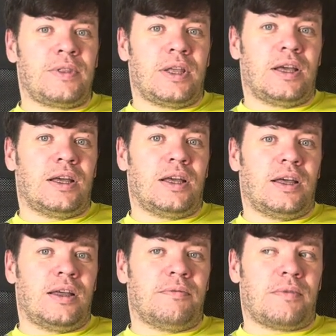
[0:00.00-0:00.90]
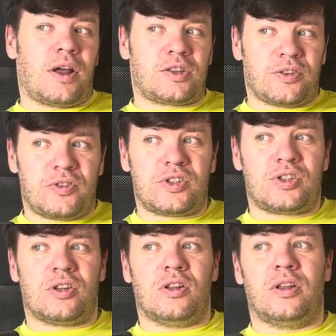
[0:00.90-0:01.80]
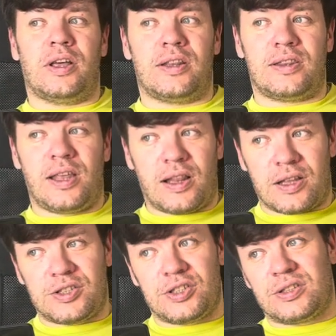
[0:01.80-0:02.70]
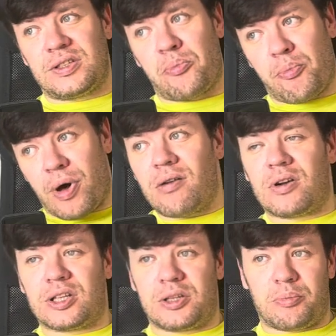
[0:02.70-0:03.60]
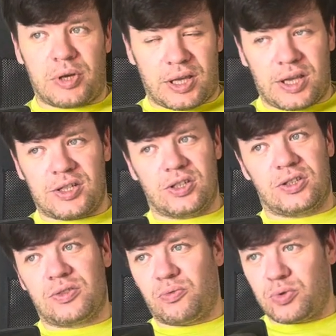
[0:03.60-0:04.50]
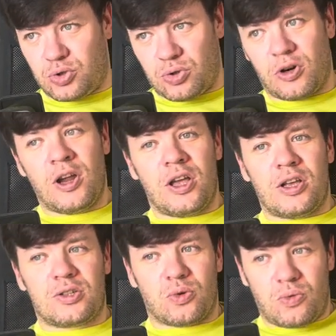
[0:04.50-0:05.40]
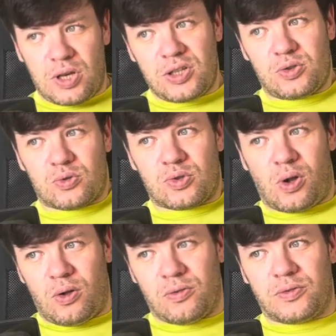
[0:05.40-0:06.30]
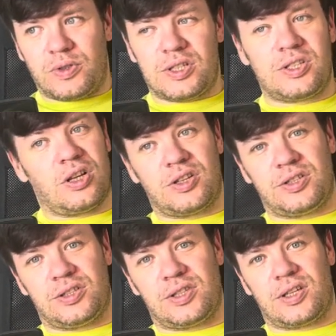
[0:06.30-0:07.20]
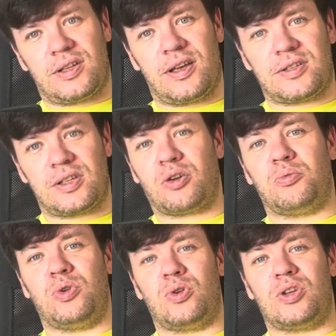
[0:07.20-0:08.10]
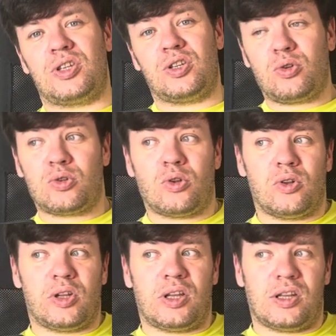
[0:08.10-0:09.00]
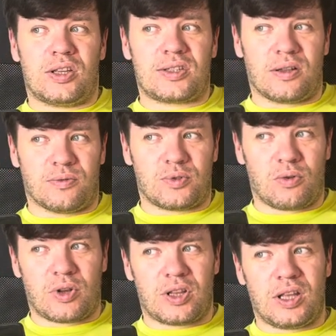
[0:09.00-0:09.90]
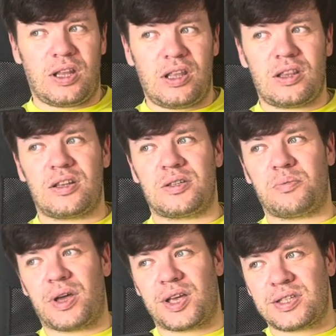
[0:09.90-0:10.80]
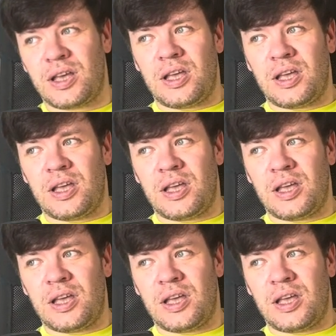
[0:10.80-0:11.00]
artificial intelligence empowered applications, for sure. So we need to solve these challenges as a community, not only in a self-sovereign identity space,